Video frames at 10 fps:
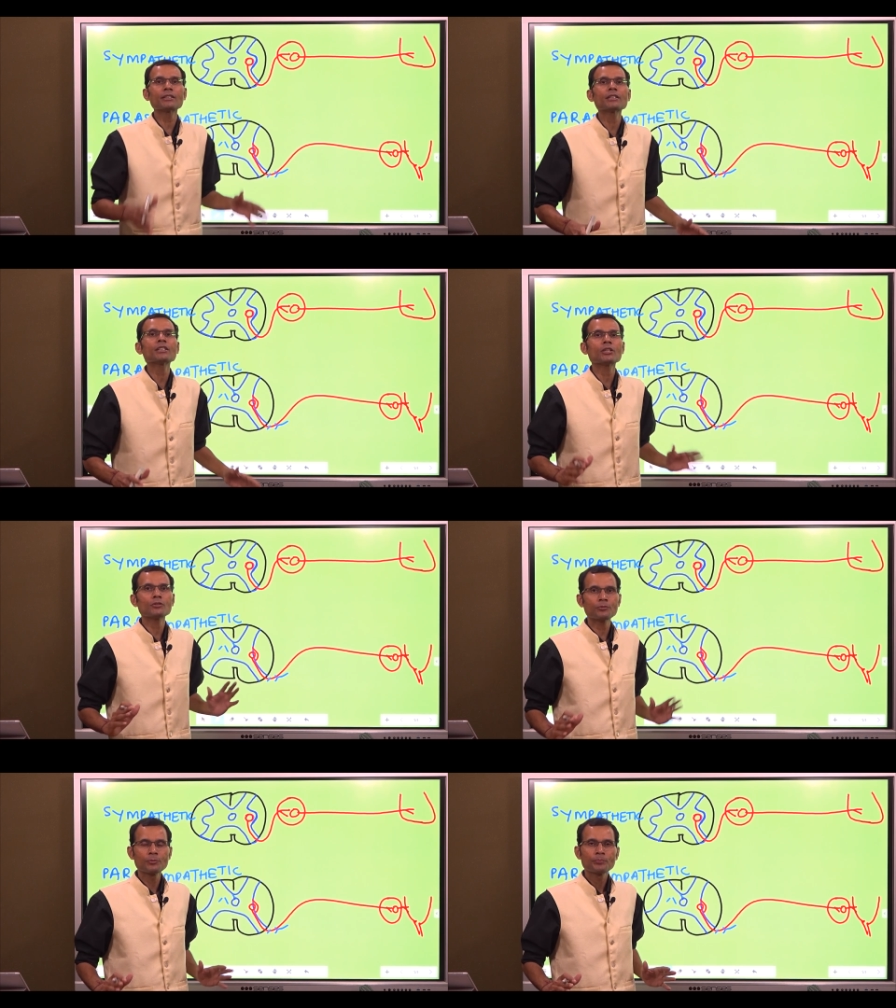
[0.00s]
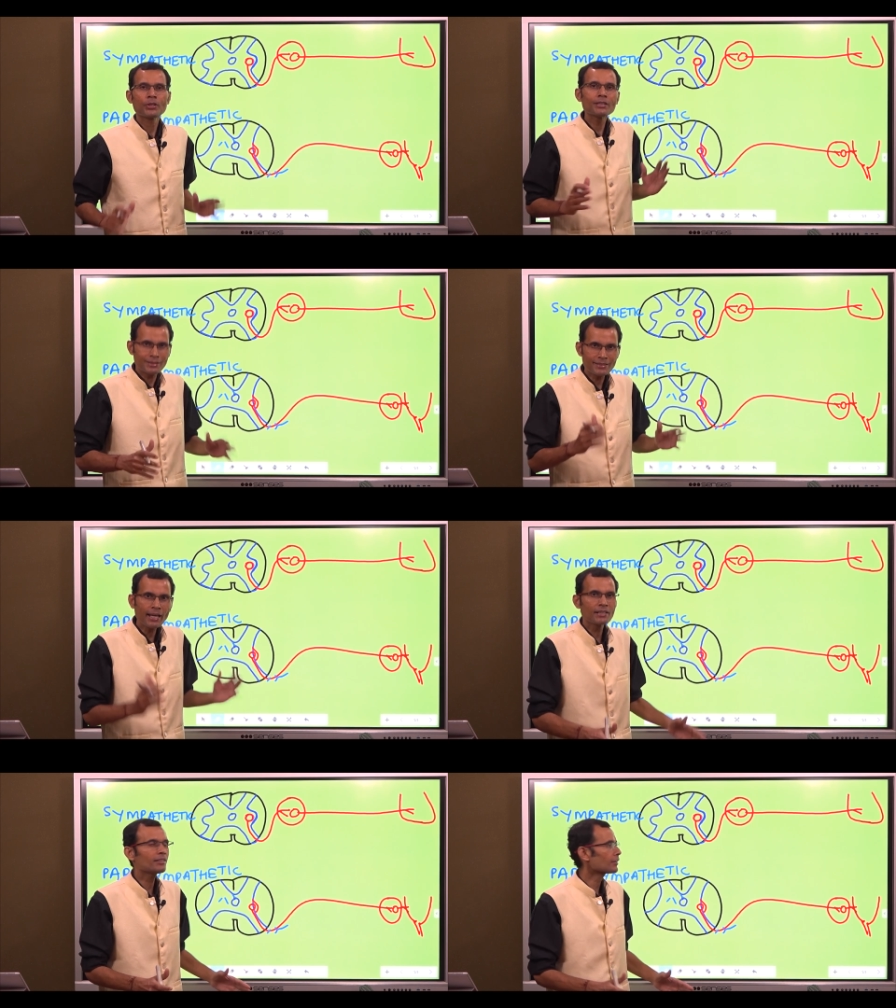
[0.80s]
nerve in the
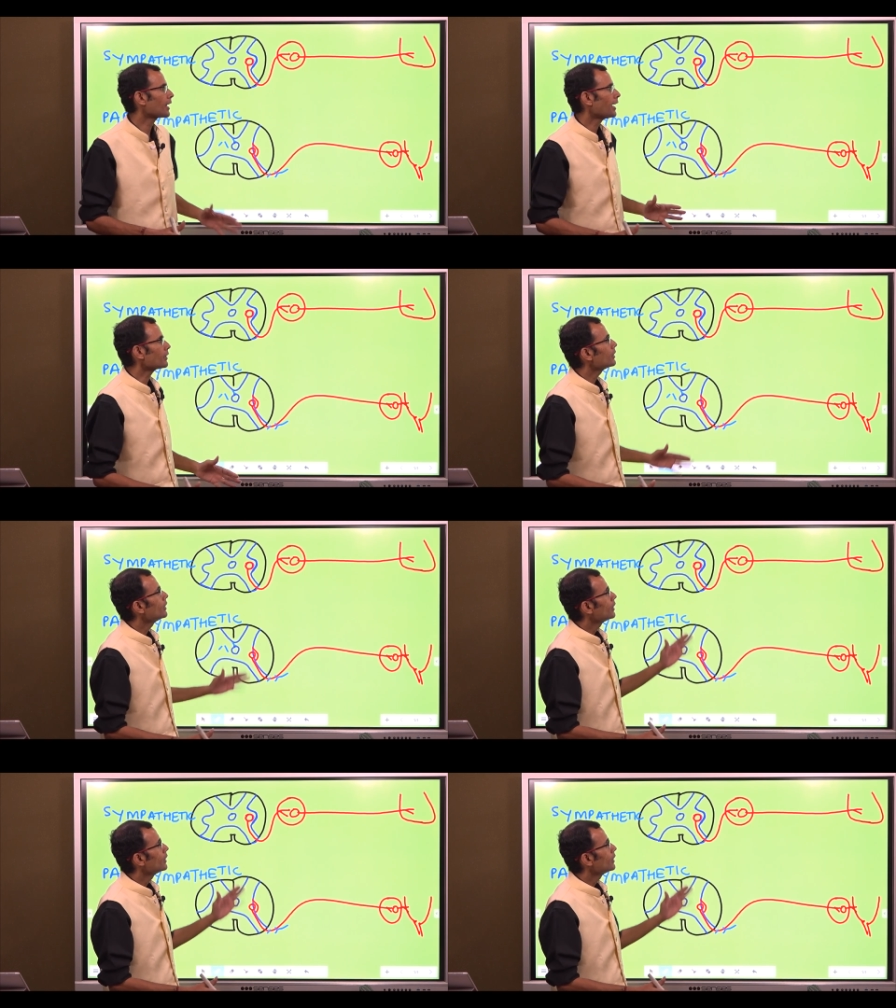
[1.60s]
sense that